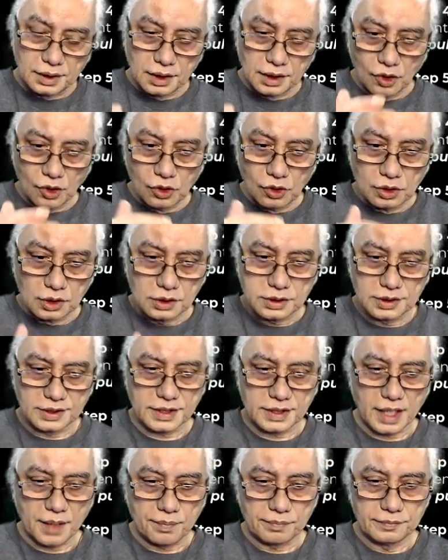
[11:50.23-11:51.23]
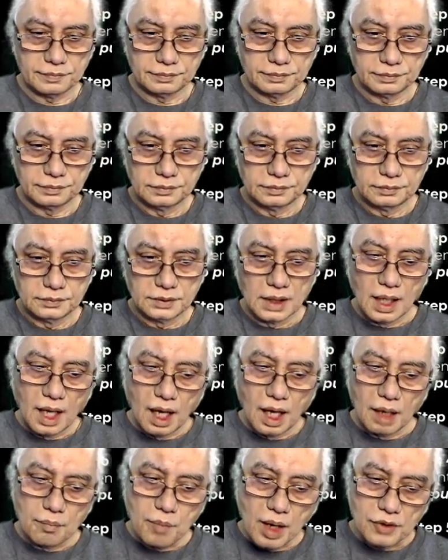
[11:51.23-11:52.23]
whole step.
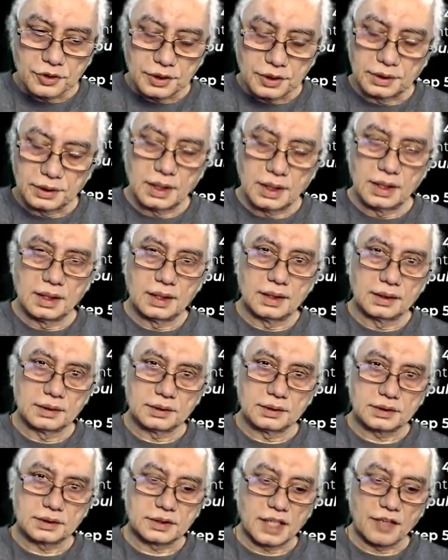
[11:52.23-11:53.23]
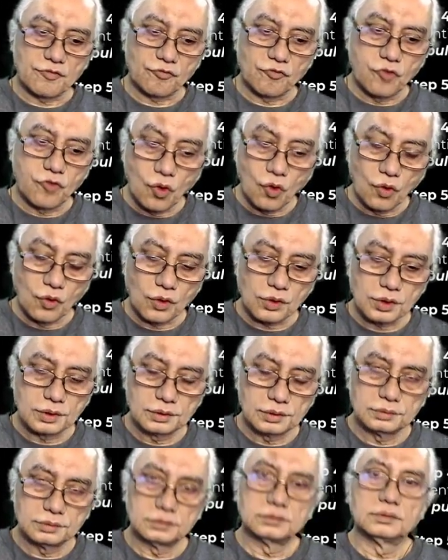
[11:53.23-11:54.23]
About the step 4,
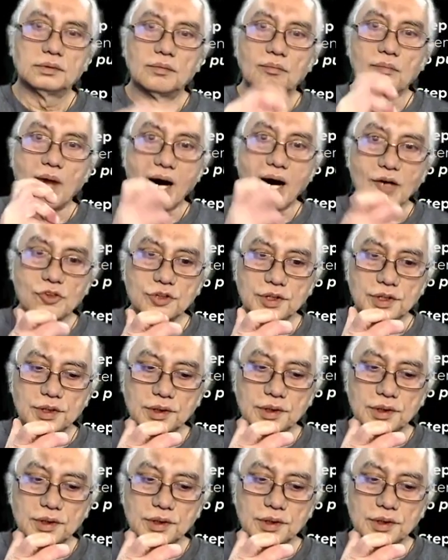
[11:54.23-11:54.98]
mouth,